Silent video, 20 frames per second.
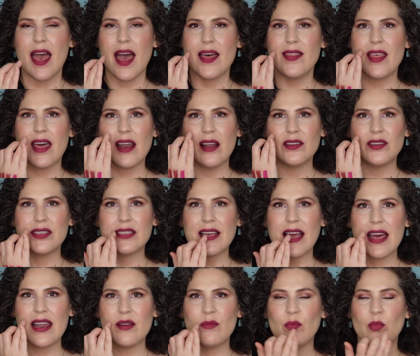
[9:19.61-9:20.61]
And then I'll just
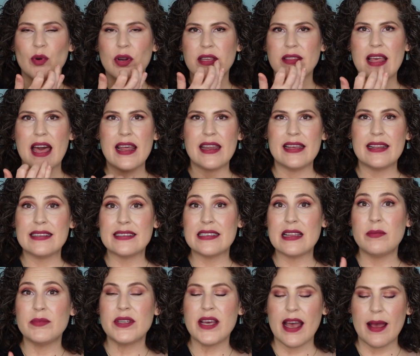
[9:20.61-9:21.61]
kind of bring that in.
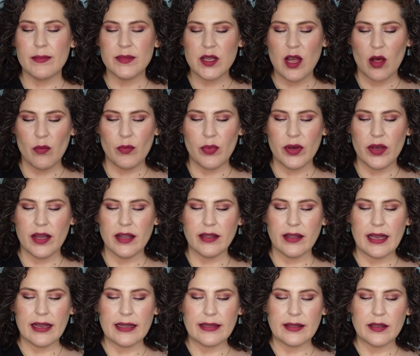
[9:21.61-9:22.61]
Sometimes I'll
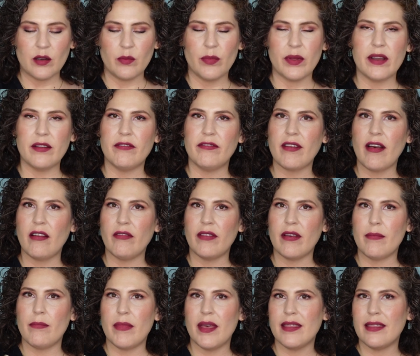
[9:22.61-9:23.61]
put like a little bit of
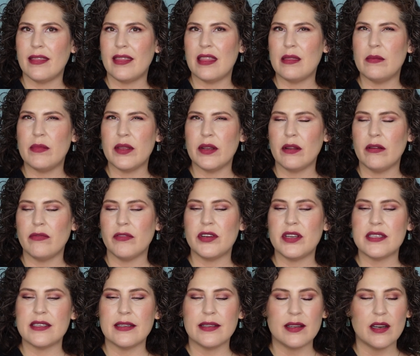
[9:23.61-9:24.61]
Velvet Myth in the middle for
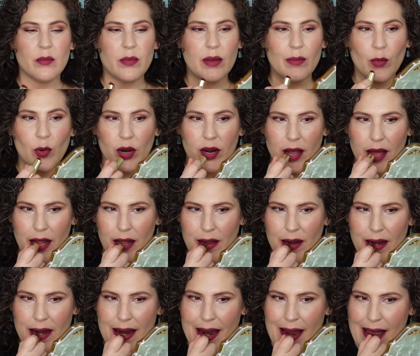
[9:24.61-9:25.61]
just a little bit more
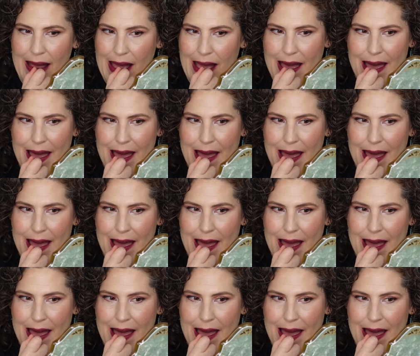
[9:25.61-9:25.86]
color.